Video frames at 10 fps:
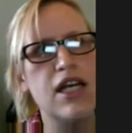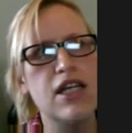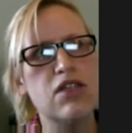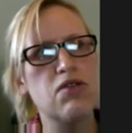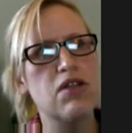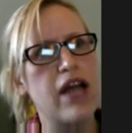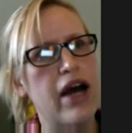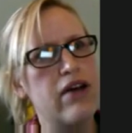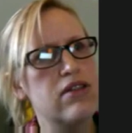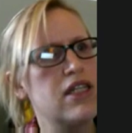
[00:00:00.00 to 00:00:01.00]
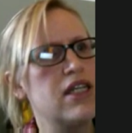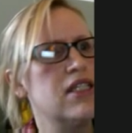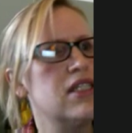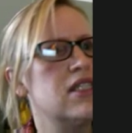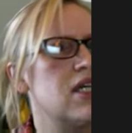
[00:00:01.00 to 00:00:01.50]
3,000 and
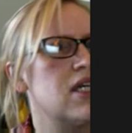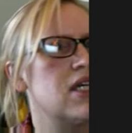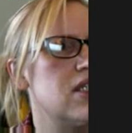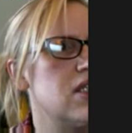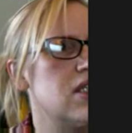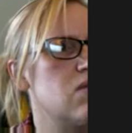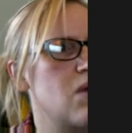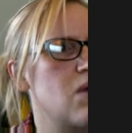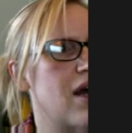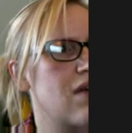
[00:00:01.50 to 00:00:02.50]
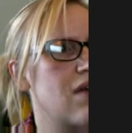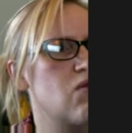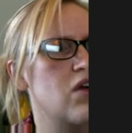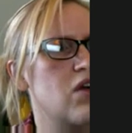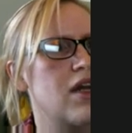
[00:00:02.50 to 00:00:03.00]
6 is
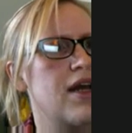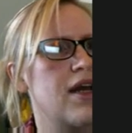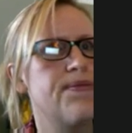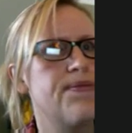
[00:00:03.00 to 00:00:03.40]
1,049.